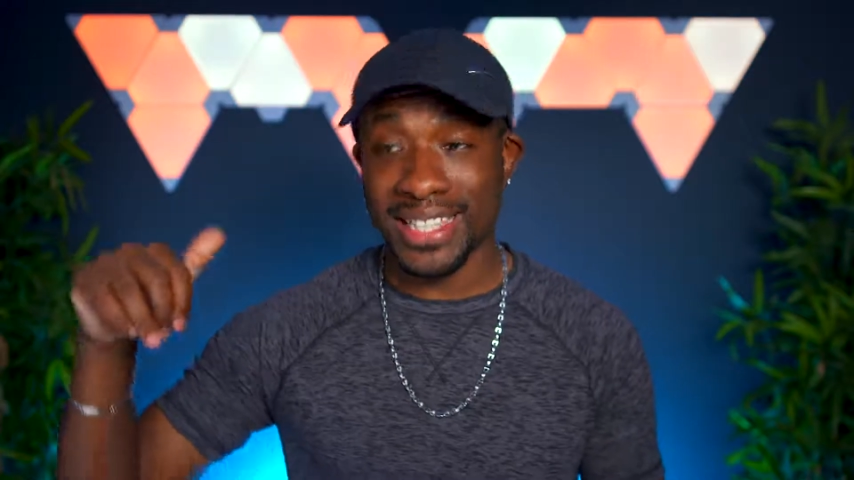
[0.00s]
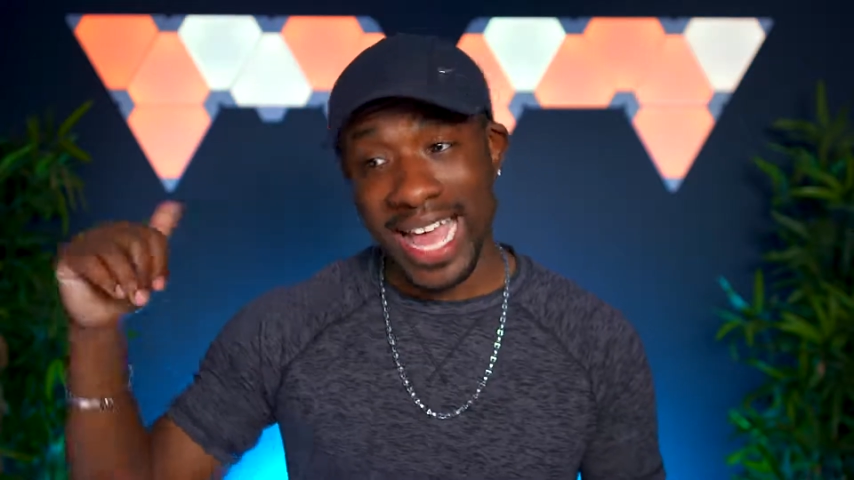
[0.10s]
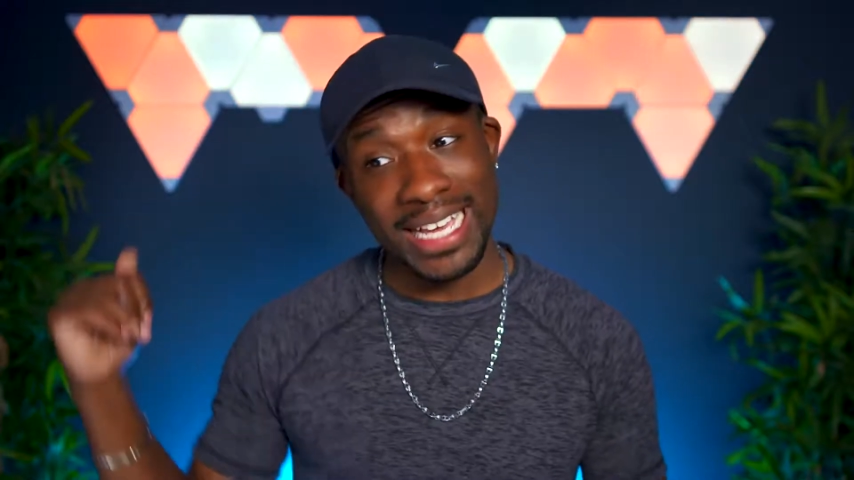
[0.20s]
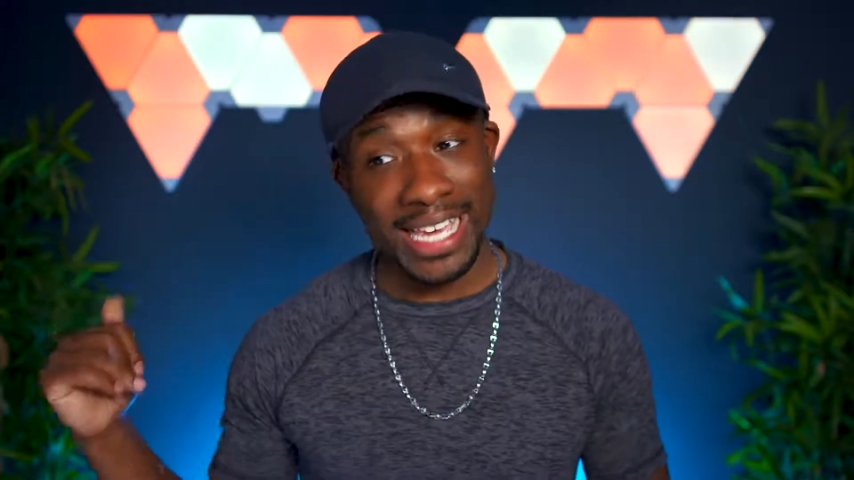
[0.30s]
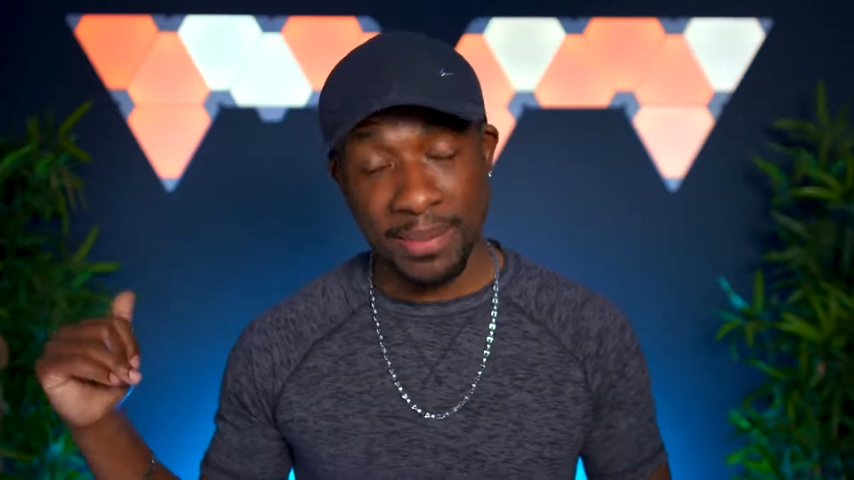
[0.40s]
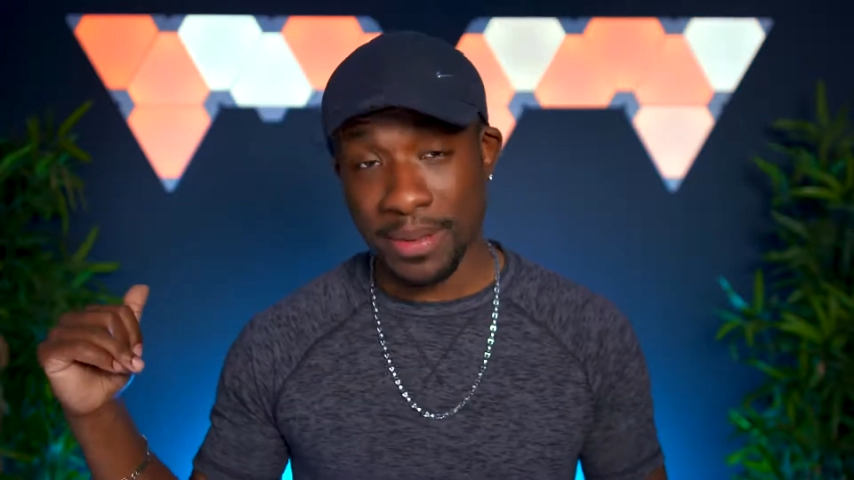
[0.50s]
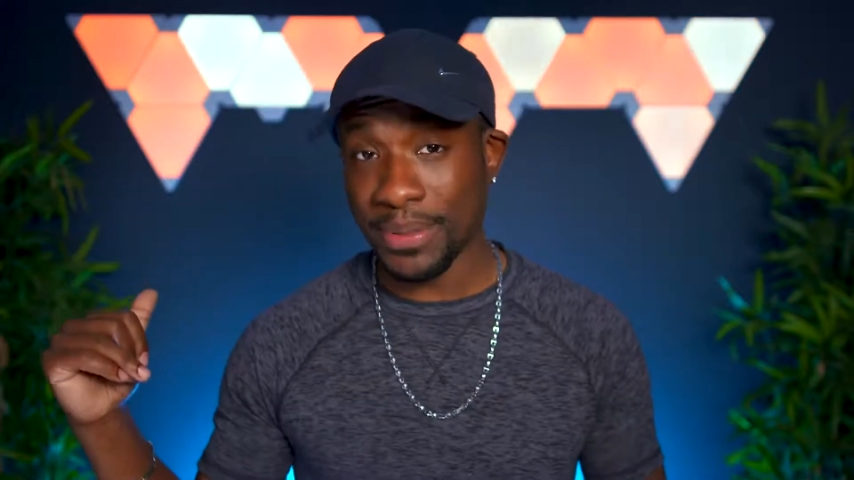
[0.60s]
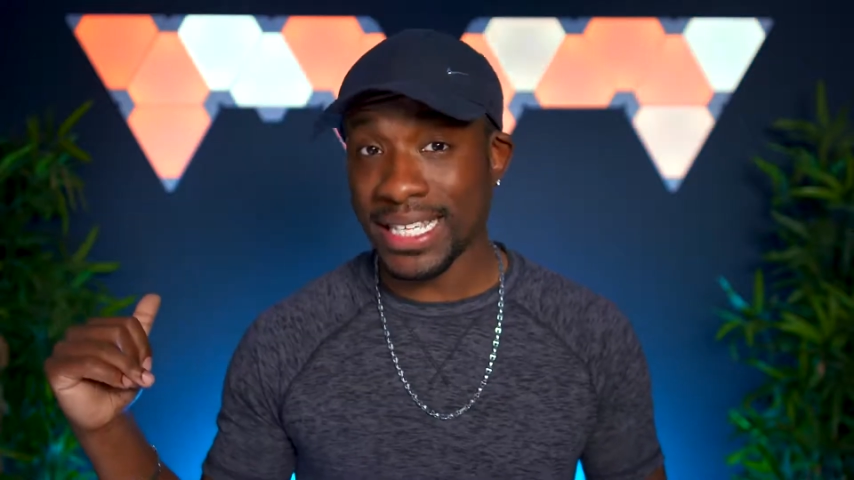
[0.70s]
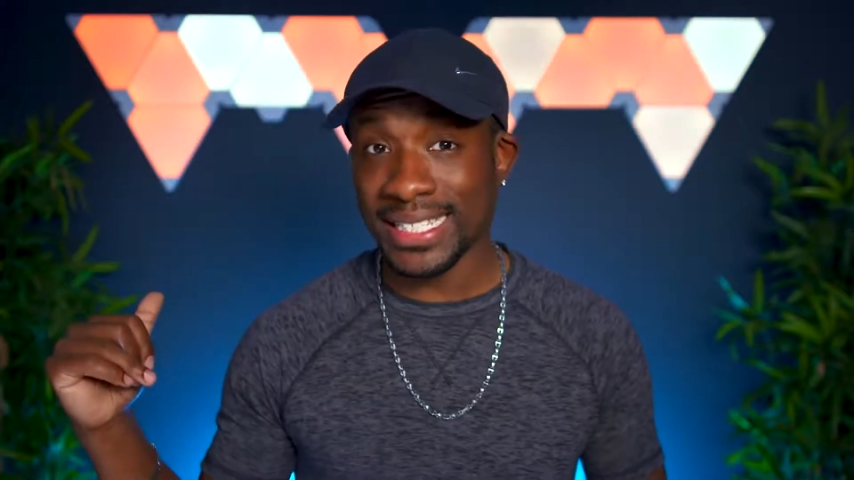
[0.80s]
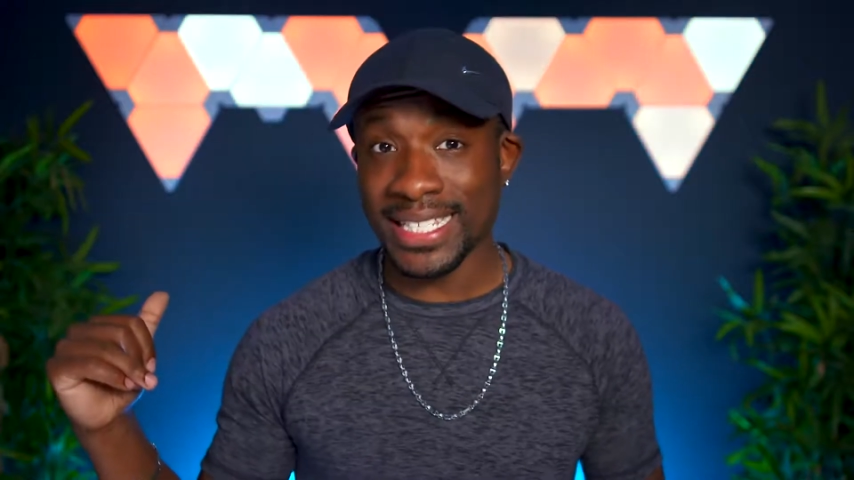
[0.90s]
that gaming
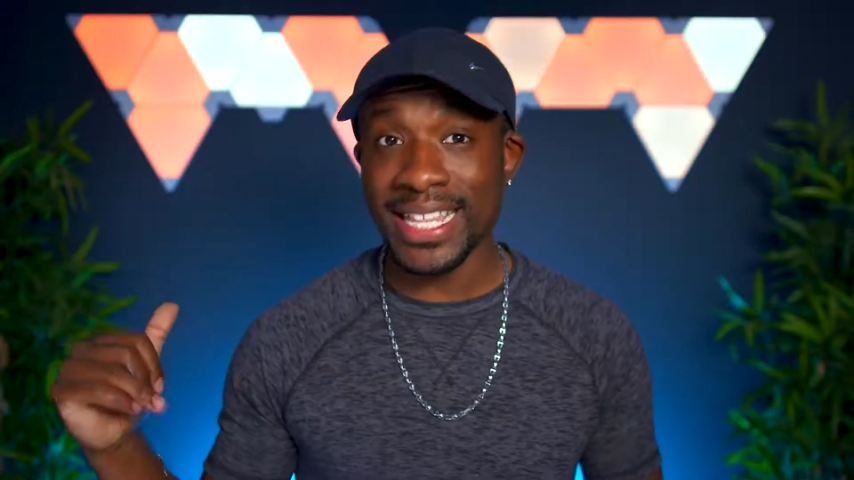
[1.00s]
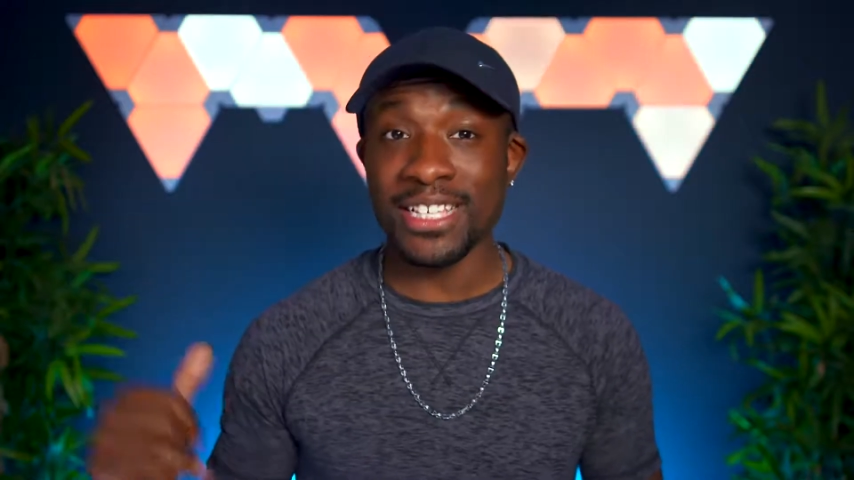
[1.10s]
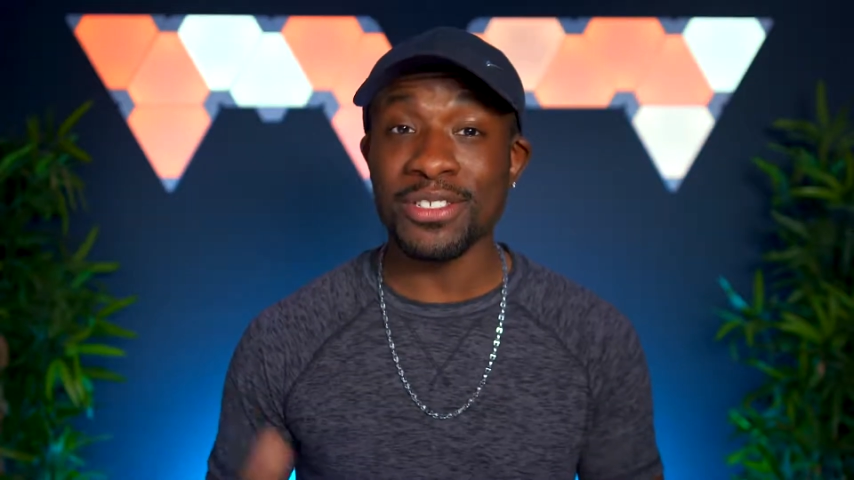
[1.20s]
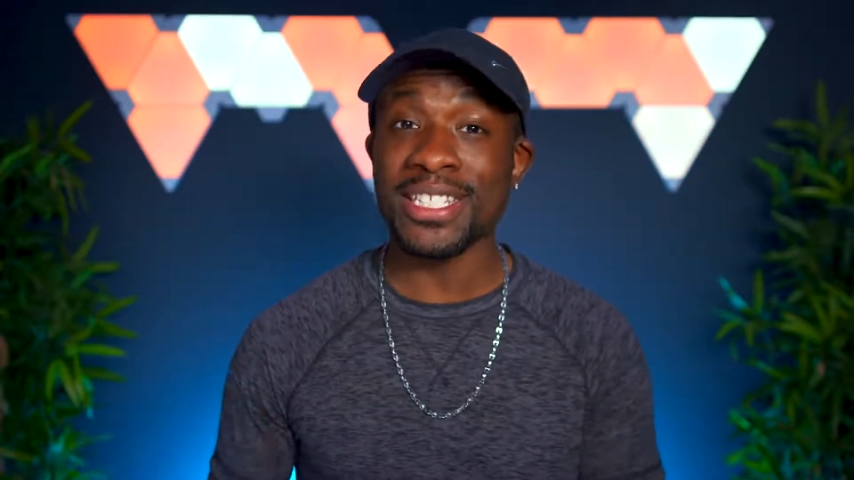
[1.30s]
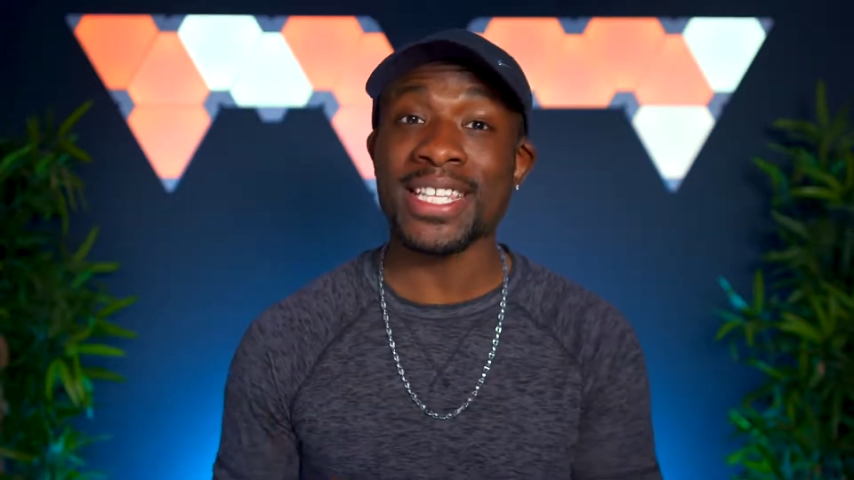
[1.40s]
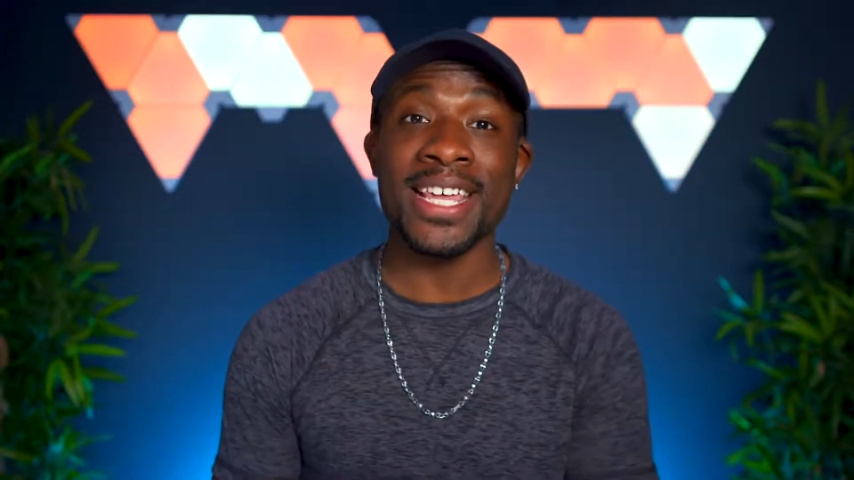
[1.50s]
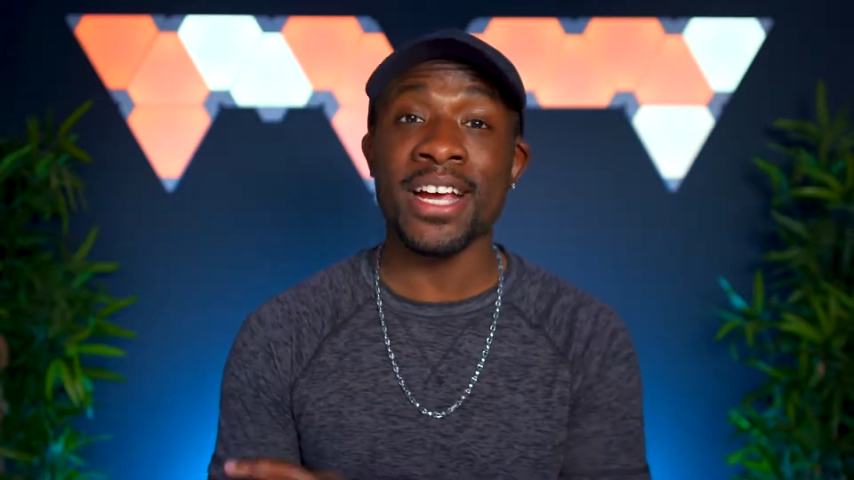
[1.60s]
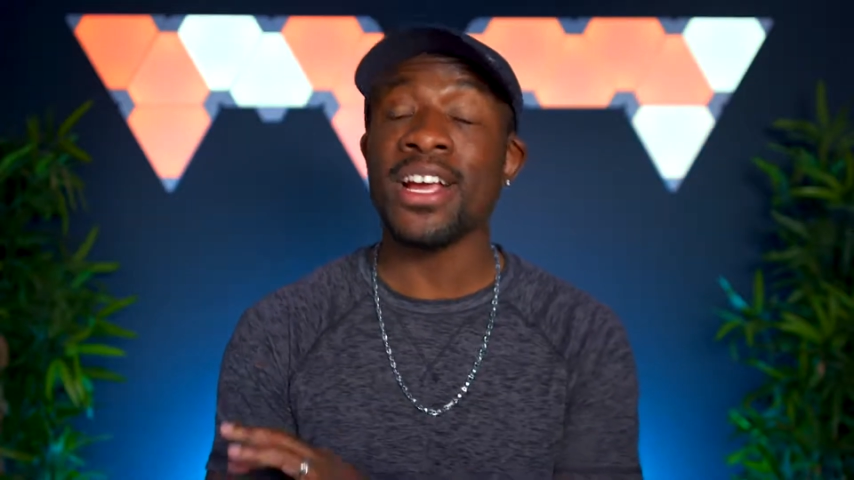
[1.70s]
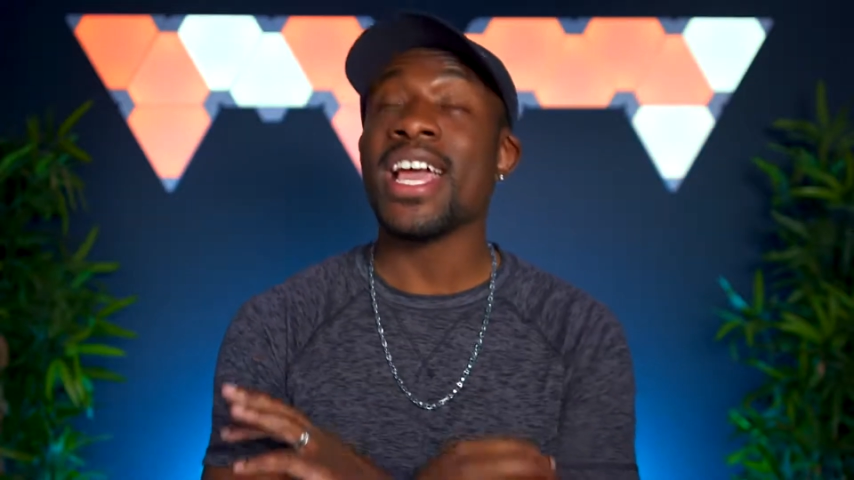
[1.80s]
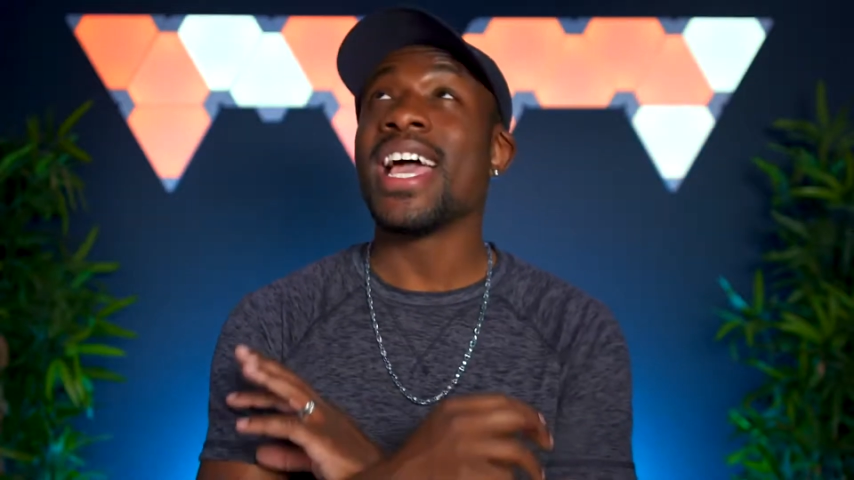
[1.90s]
PC that you see there